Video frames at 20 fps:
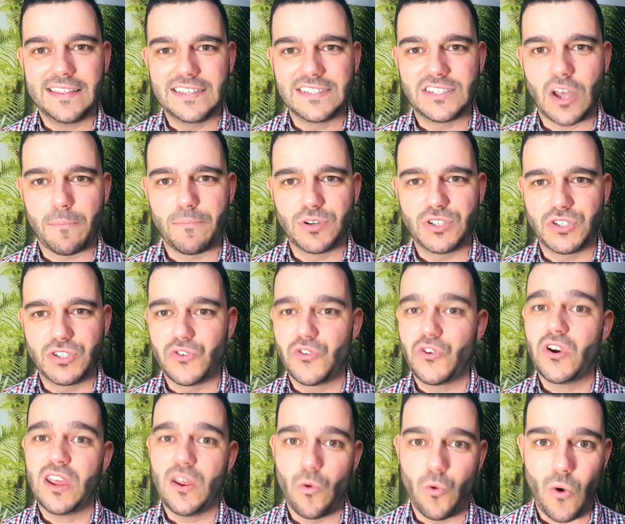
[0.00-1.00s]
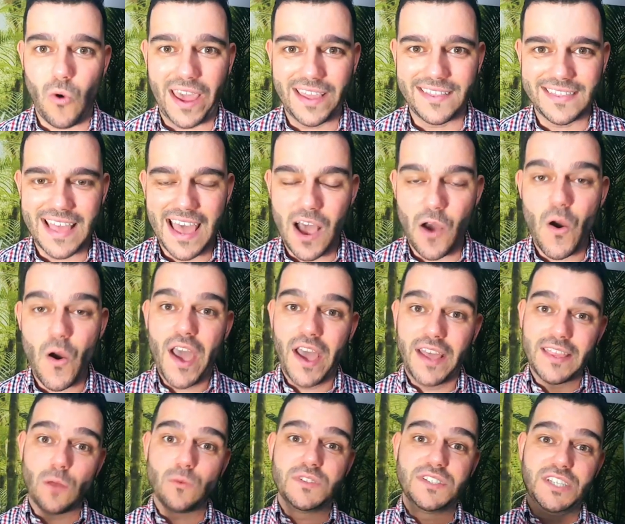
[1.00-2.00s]
this opportunity right now,
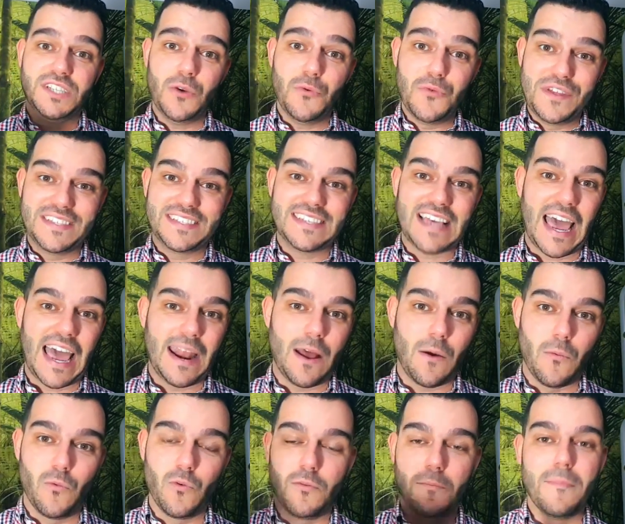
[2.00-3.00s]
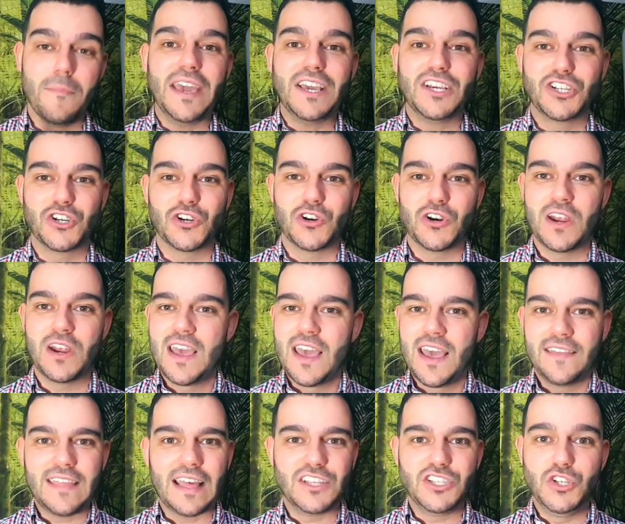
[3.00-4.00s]
and I will see you inside. I will make sure
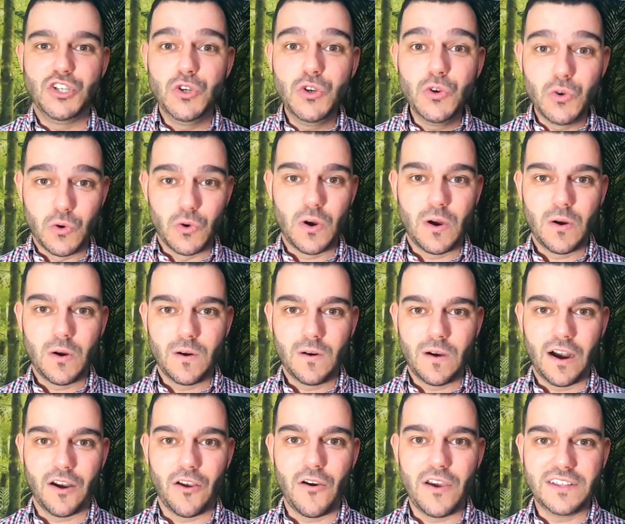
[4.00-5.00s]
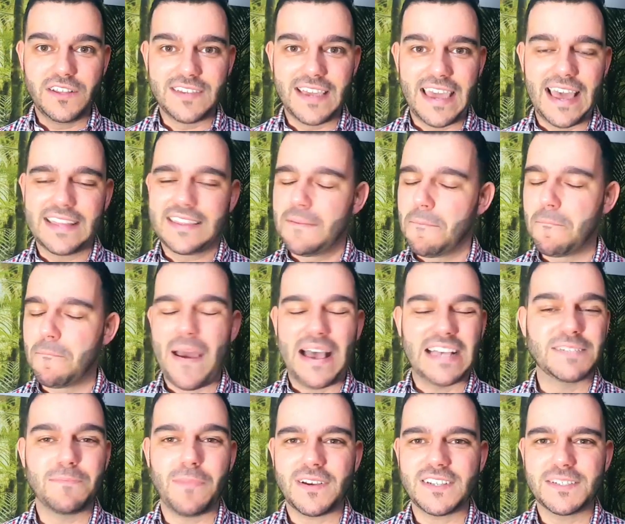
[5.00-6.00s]
that you are going to get the
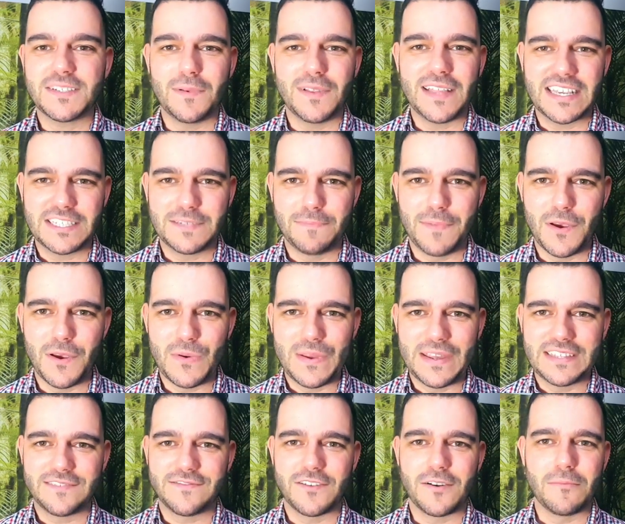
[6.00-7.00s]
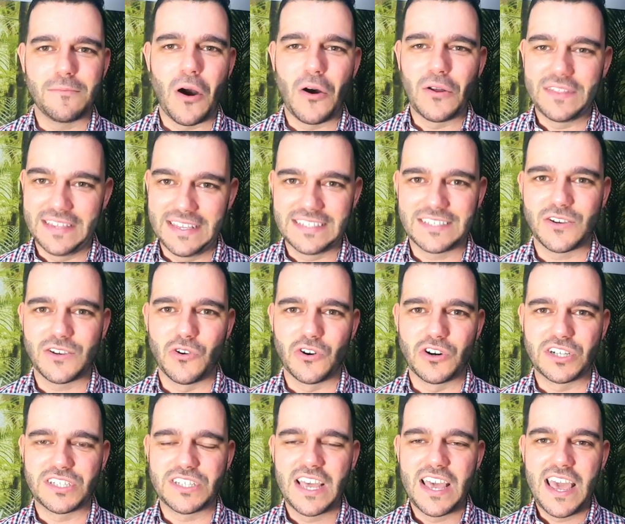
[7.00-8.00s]
best possible experience from this
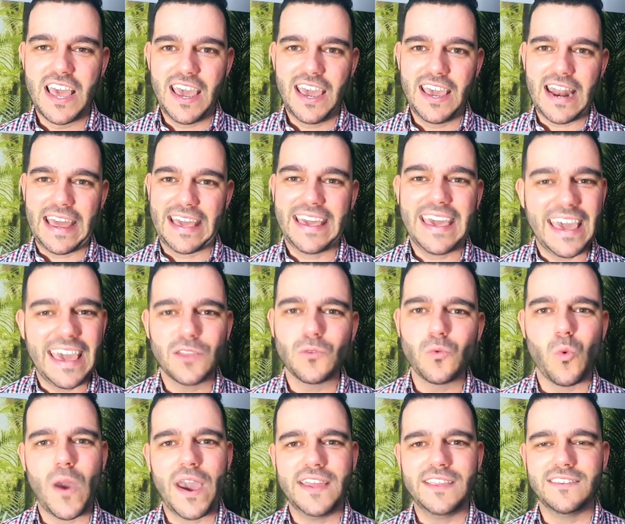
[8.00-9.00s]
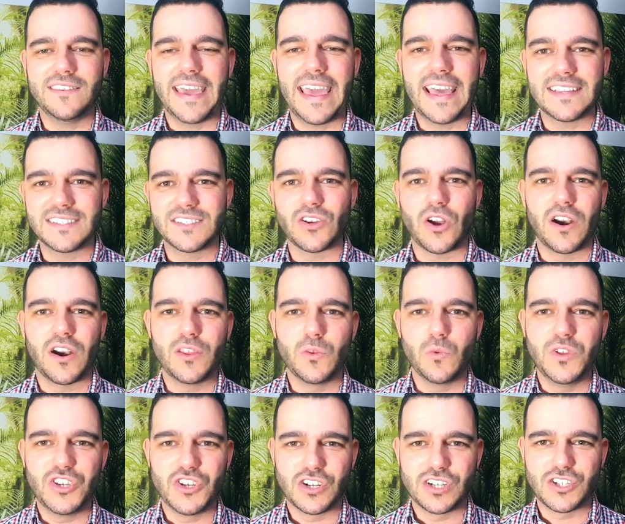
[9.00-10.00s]
course, and I can't wait to get
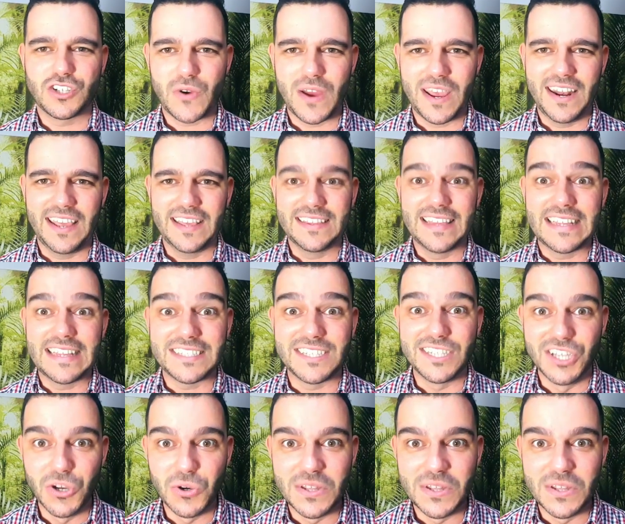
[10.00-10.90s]
started with your training. Let's